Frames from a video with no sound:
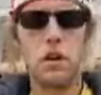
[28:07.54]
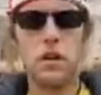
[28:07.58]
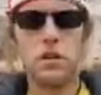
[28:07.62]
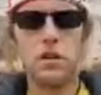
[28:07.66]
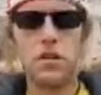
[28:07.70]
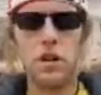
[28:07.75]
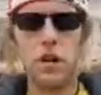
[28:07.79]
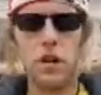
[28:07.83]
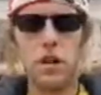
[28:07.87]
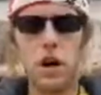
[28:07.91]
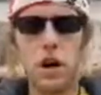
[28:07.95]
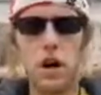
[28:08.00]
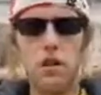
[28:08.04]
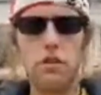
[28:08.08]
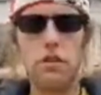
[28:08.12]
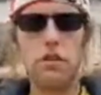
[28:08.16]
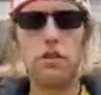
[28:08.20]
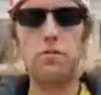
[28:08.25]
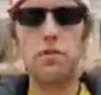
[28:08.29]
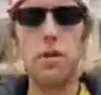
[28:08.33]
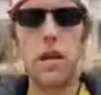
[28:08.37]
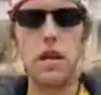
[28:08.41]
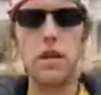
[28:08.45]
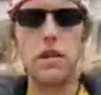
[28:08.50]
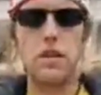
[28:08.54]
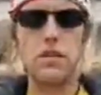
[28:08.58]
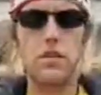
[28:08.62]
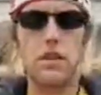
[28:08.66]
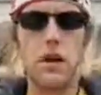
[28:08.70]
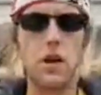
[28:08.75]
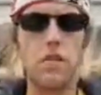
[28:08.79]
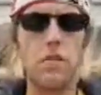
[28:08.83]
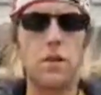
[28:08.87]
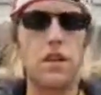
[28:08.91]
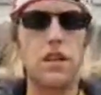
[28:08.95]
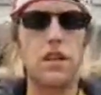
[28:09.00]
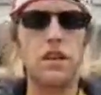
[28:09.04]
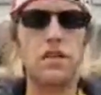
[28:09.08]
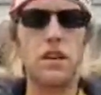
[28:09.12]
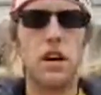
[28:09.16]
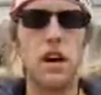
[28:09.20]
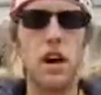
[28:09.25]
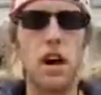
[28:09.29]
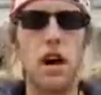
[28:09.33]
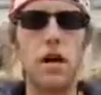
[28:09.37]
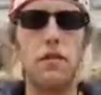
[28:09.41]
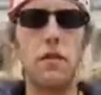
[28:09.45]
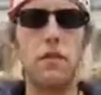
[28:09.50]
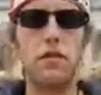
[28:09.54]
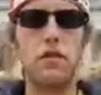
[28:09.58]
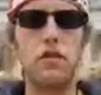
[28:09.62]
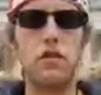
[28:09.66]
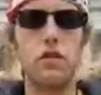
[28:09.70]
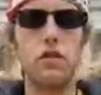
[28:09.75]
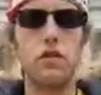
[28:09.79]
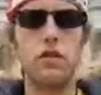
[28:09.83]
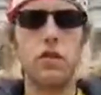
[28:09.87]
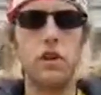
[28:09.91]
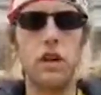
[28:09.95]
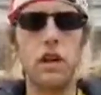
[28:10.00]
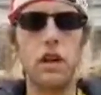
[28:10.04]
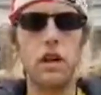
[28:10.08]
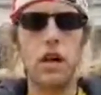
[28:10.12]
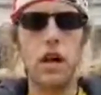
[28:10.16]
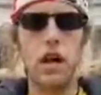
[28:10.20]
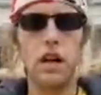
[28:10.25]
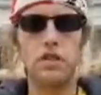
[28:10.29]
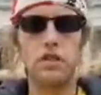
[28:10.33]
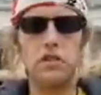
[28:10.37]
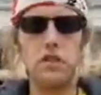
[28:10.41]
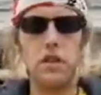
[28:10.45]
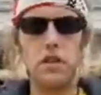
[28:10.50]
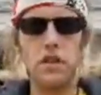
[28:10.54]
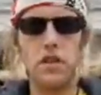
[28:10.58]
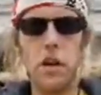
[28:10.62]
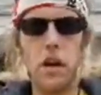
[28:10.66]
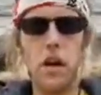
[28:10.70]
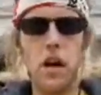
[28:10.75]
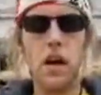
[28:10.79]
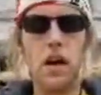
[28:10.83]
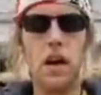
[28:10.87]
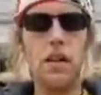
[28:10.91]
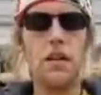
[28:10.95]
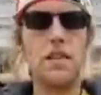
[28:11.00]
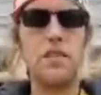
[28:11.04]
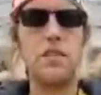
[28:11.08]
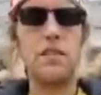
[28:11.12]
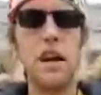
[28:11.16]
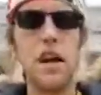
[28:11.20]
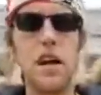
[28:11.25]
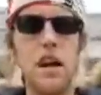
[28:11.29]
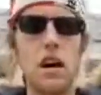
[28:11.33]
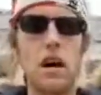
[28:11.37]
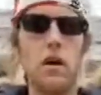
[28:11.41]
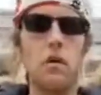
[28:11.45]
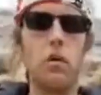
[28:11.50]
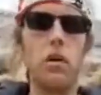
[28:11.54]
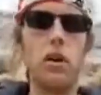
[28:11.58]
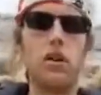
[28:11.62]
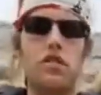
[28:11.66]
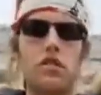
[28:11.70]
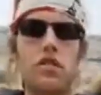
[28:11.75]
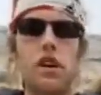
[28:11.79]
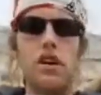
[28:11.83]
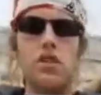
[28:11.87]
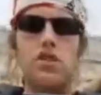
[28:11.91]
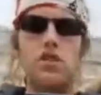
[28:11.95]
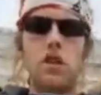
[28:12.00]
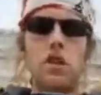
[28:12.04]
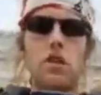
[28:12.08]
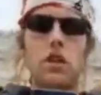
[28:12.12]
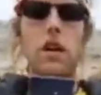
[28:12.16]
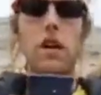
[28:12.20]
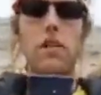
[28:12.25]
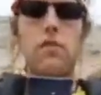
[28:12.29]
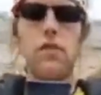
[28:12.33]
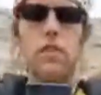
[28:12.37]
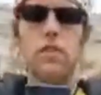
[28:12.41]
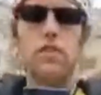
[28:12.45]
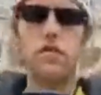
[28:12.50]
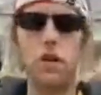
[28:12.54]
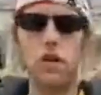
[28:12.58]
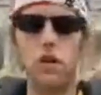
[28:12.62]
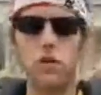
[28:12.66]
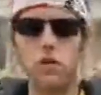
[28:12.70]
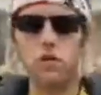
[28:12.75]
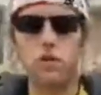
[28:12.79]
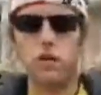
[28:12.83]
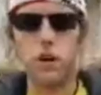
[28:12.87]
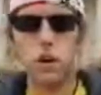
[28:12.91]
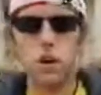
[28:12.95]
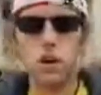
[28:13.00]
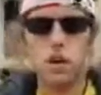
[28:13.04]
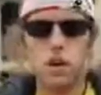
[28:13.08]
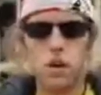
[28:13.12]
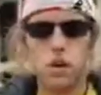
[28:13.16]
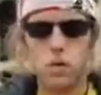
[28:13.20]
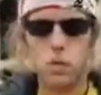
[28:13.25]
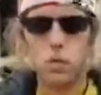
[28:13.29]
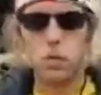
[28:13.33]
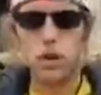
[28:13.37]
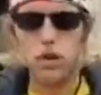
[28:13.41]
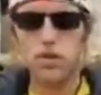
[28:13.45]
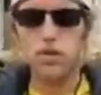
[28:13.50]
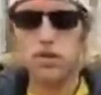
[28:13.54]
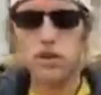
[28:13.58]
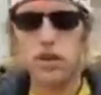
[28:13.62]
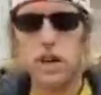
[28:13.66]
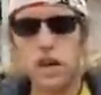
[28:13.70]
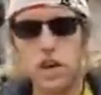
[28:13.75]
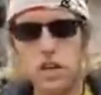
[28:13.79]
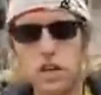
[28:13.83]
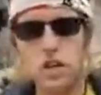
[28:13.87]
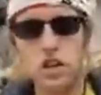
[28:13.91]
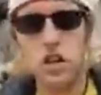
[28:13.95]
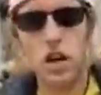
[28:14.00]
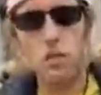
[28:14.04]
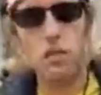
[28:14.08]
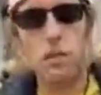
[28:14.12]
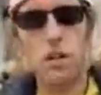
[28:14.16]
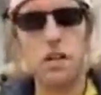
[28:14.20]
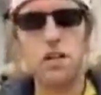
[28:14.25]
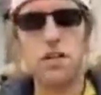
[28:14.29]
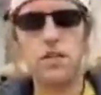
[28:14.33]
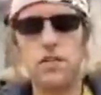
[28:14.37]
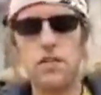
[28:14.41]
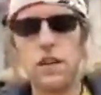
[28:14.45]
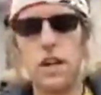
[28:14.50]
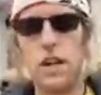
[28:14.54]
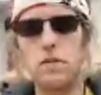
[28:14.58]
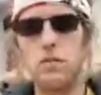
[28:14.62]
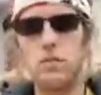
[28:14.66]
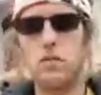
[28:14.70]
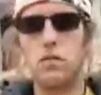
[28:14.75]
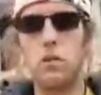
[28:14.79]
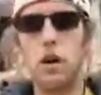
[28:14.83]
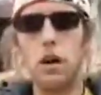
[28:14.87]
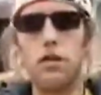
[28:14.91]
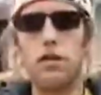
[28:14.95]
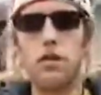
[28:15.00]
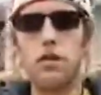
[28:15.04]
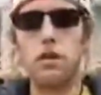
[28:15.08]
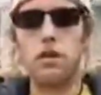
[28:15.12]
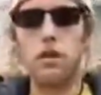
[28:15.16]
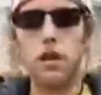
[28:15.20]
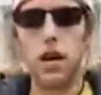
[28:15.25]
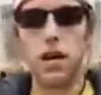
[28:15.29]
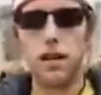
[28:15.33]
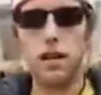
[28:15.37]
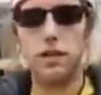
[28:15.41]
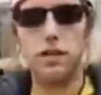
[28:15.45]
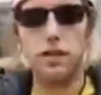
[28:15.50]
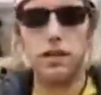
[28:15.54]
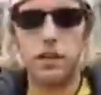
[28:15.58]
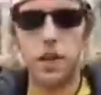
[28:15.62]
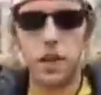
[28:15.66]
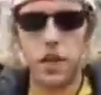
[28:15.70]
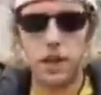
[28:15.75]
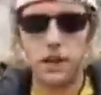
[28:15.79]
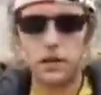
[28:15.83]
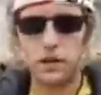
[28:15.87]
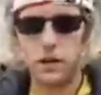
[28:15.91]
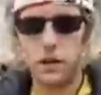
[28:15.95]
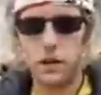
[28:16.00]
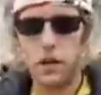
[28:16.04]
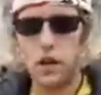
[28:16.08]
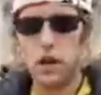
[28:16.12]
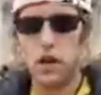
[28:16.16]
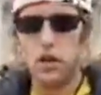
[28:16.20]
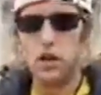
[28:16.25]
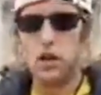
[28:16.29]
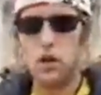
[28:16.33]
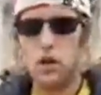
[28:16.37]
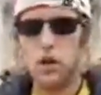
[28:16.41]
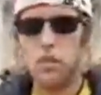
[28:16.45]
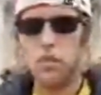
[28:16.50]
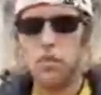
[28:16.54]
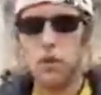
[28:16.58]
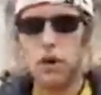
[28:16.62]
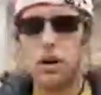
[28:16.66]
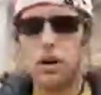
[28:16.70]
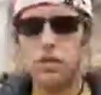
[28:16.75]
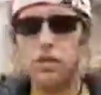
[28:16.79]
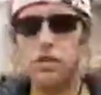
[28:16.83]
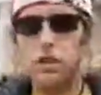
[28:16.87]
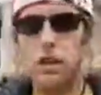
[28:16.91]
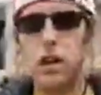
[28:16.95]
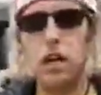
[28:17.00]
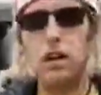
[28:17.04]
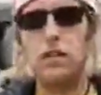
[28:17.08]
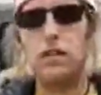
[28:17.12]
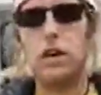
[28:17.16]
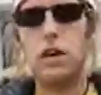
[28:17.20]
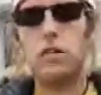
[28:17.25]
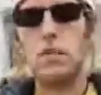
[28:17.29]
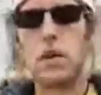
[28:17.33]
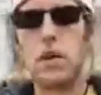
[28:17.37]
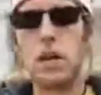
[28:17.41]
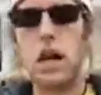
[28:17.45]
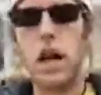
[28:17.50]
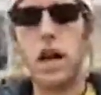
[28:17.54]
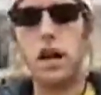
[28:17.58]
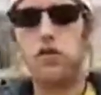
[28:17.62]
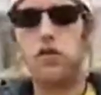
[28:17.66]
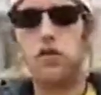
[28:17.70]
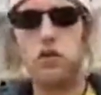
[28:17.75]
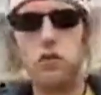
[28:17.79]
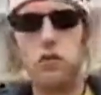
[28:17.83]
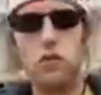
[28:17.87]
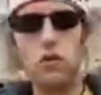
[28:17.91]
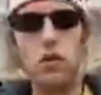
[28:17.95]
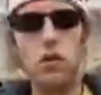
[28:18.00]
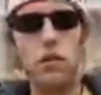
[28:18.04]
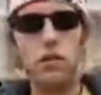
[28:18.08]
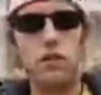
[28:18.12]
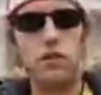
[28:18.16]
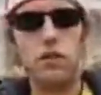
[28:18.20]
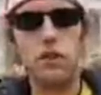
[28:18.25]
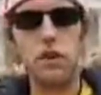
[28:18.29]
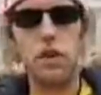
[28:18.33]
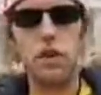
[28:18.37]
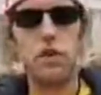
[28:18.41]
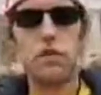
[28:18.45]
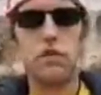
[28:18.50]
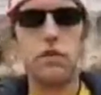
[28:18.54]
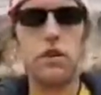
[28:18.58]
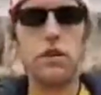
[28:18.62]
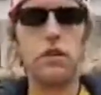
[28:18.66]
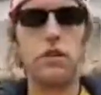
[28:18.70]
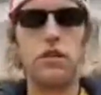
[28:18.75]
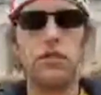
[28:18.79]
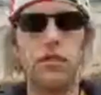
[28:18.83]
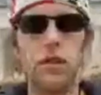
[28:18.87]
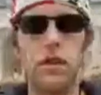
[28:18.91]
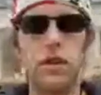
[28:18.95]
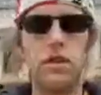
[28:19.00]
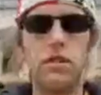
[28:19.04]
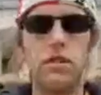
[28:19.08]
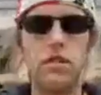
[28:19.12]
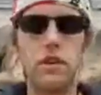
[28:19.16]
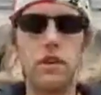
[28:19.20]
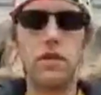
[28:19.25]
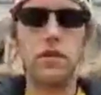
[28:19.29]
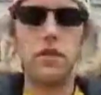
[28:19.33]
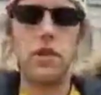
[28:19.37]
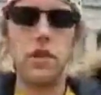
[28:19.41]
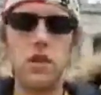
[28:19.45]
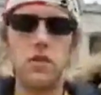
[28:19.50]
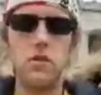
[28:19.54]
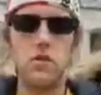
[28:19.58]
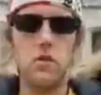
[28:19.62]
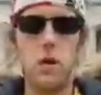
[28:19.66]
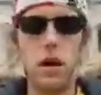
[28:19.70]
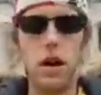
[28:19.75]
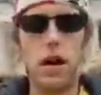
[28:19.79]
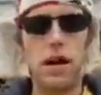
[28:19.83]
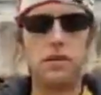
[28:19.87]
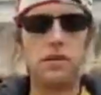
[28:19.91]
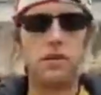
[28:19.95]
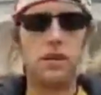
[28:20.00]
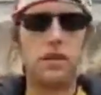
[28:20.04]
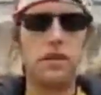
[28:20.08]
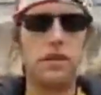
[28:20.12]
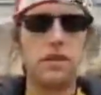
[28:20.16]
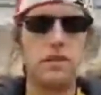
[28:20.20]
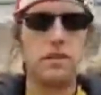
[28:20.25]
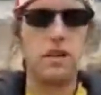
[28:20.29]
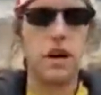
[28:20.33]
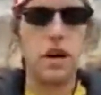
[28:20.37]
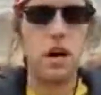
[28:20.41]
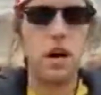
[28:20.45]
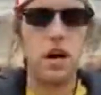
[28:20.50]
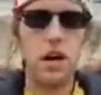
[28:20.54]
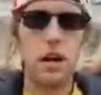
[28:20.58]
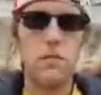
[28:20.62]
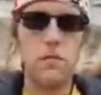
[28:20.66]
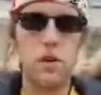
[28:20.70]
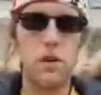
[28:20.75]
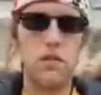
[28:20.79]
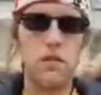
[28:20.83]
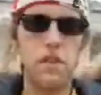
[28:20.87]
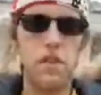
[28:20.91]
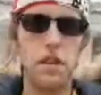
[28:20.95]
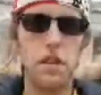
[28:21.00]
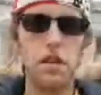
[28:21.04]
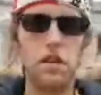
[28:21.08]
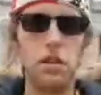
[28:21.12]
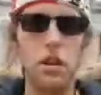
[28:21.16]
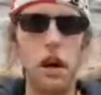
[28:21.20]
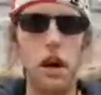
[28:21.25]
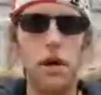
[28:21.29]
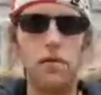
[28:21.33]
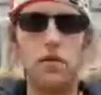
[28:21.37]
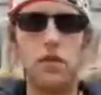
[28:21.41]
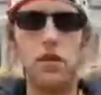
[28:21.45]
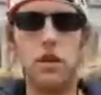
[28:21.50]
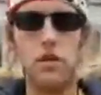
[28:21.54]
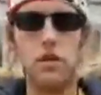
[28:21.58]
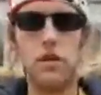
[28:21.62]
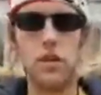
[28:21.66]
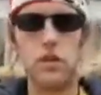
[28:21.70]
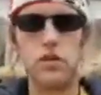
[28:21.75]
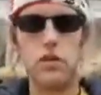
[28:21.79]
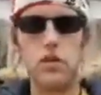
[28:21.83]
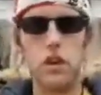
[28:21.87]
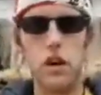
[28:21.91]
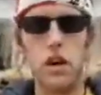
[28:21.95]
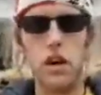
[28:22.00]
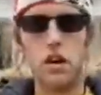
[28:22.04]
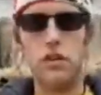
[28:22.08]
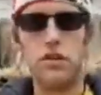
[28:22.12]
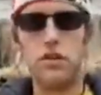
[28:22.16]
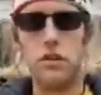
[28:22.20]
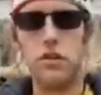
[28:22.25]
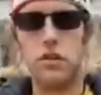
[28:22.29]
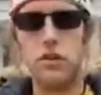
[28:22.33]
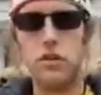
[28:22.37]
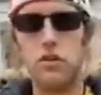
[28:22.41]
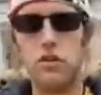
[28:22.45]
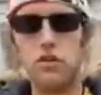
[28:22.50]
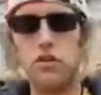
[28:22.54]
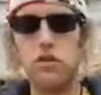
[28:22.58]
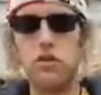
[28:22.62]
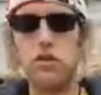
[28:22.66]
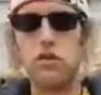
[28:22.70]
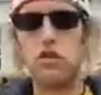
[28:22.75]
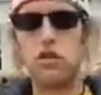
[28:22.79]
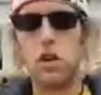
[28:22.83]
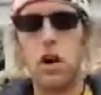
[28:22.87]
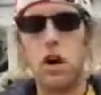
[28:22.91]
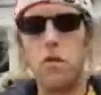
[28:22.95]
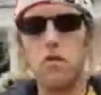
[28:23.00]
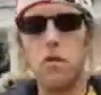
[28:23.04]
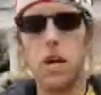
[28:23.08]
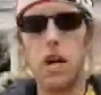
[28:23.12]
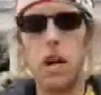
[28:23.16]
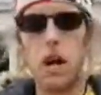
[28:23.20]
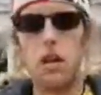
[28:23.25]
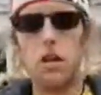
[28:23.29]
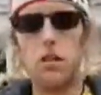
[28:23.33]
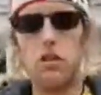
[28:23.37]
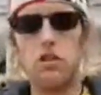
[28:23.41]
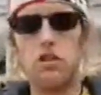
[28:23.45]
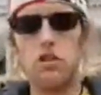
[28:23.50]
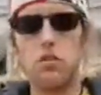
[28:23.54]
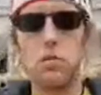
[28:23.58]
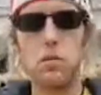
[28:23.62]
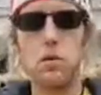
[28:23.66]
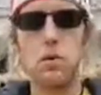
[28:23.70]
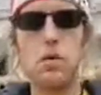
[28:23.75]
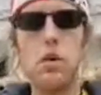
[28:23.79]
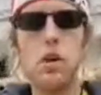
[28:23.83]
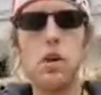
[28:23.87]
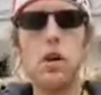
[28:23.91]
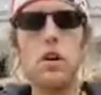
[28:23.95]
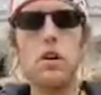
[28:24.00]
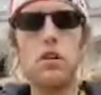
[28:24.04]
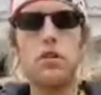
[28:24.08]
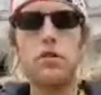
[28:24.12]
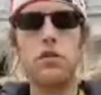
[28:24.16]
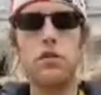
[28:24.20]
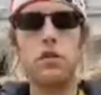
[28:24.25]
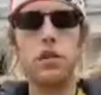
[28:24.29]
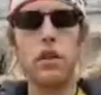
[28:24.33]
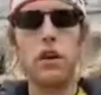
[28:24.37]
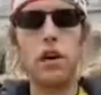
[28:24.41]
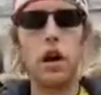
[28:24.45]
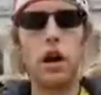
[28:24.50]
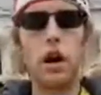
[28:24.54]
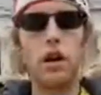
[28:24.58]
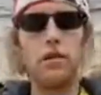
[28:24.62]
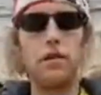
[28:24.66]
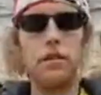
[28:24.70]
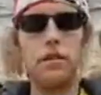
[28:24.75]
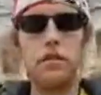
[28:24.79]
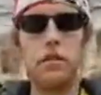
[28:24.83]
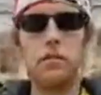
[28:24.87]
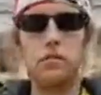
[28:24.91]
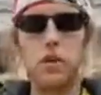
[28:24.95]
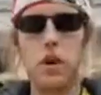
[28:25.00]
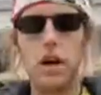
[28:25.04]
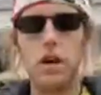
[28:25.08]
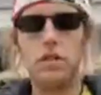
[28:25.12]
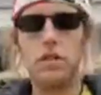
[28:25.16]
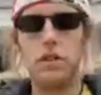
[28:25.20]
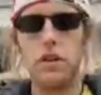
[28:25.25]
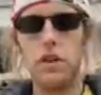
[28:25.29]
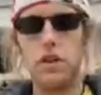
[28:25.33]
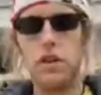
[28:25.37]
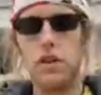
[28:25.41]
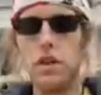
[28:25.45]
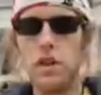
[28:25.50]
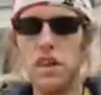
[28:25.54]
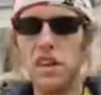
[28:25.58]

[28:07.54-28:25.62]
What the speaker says: The Congress may determine the time of choosing the elections and the day on which they shall give the votes, which day shall be the same throughout the United States. No person except a natural-born citizen or citizen of the U.S. at the time of the adoption of this Constitution shall be eligible to the office of President.